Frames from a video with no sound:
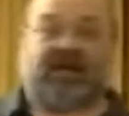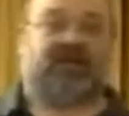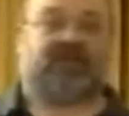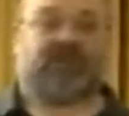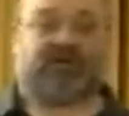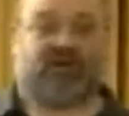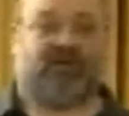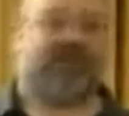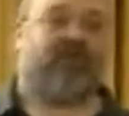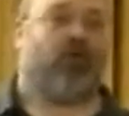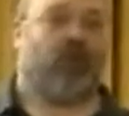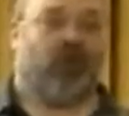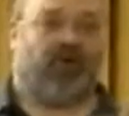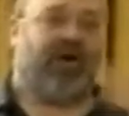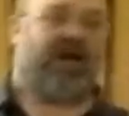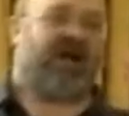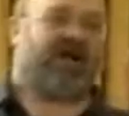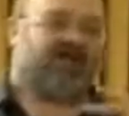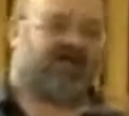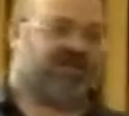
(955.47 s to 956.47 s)
do 4
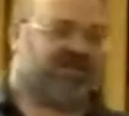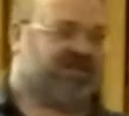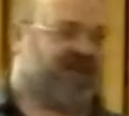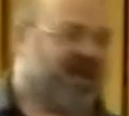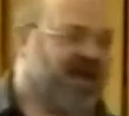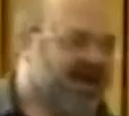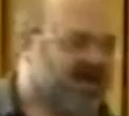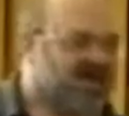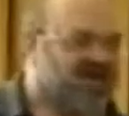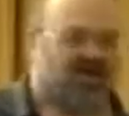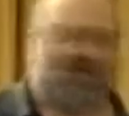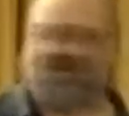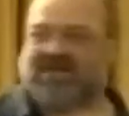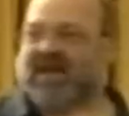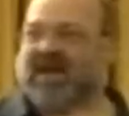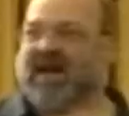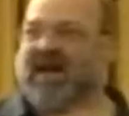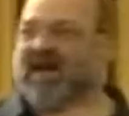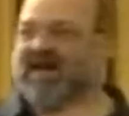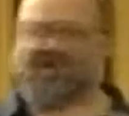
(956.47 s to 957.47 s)
rounds of tax on
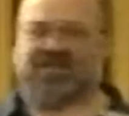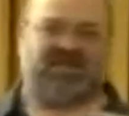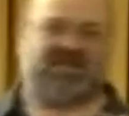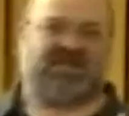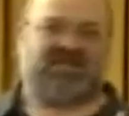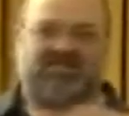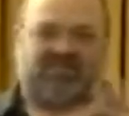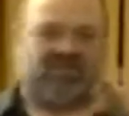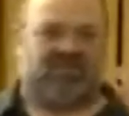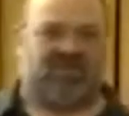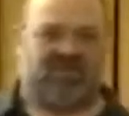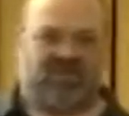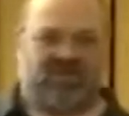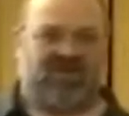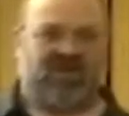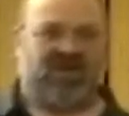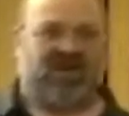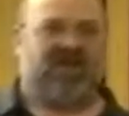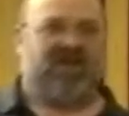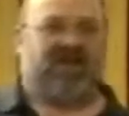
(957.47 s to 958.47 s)
tax, and
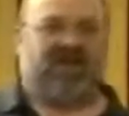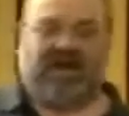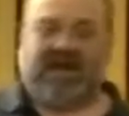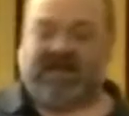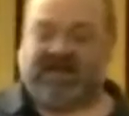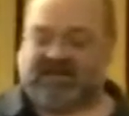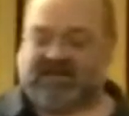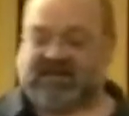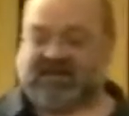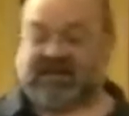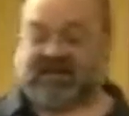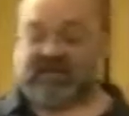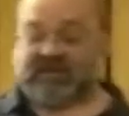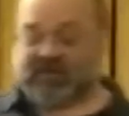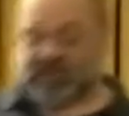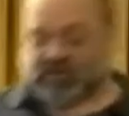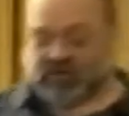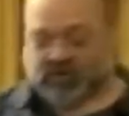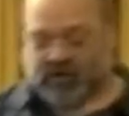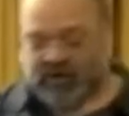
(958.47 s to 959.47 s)
it's
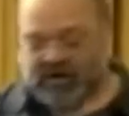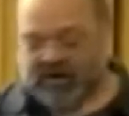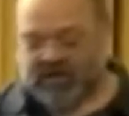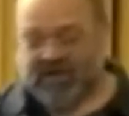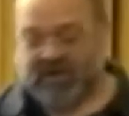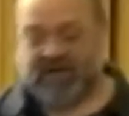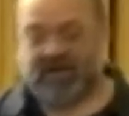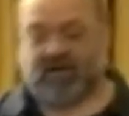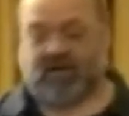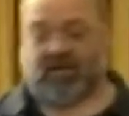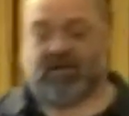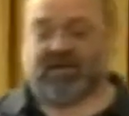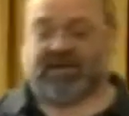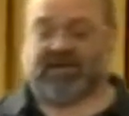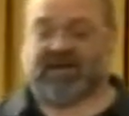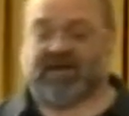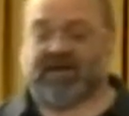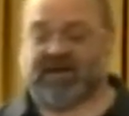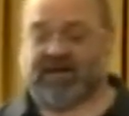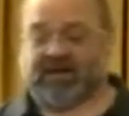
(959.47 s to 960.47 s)
extremely
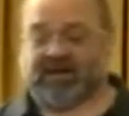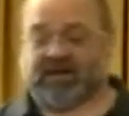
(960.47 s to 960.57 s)
complicated.